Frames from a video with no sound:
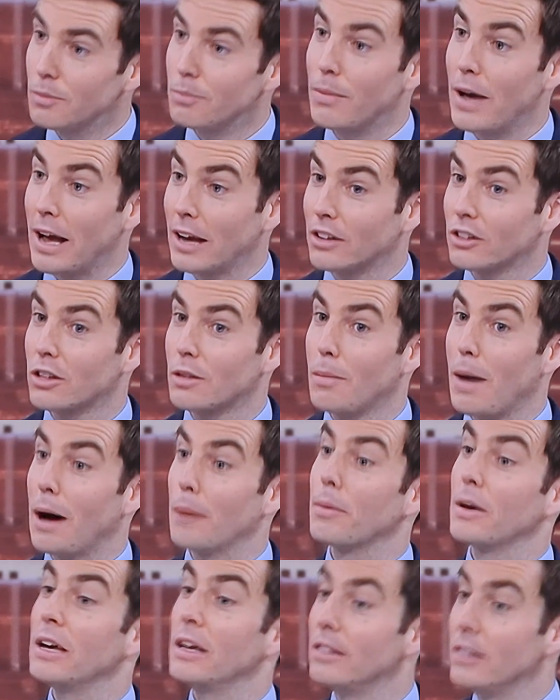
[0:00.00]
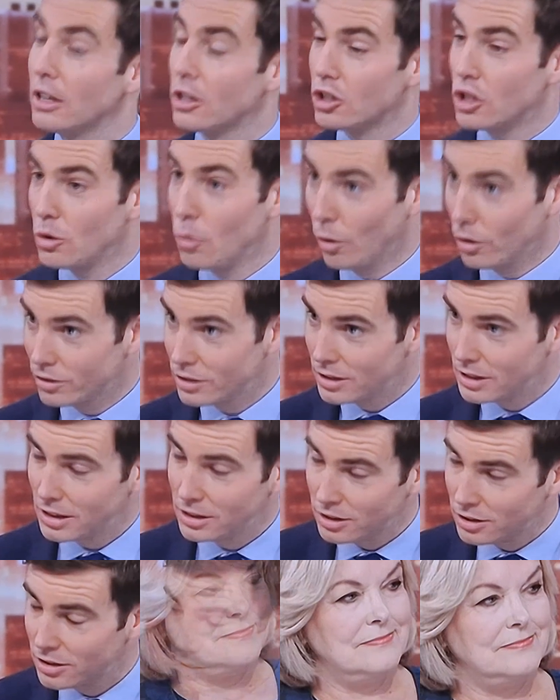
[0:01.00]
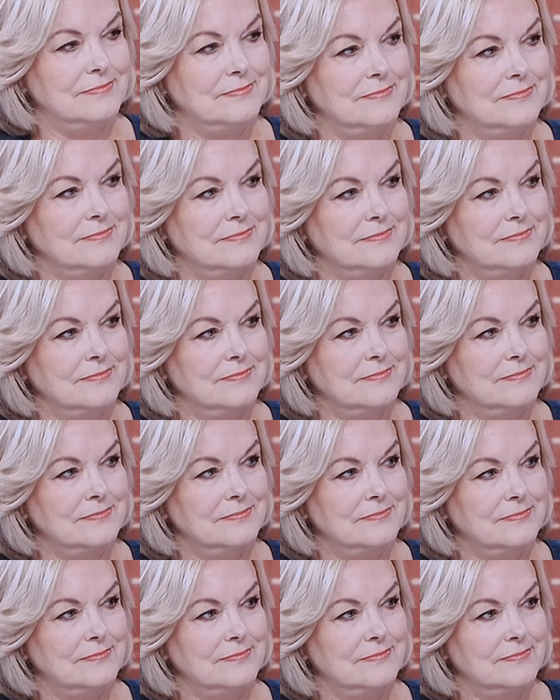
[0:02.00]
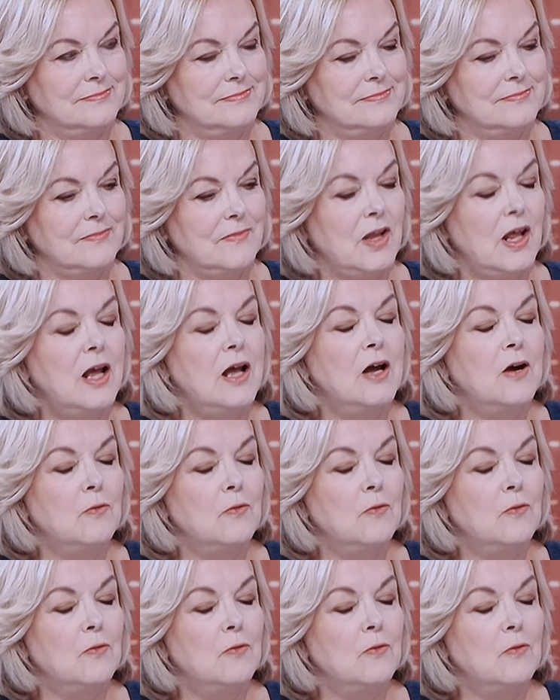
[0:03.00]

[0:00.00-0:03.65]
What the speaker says: backs them up, in that she wasn't necessarily qualified to be commanding the vessel.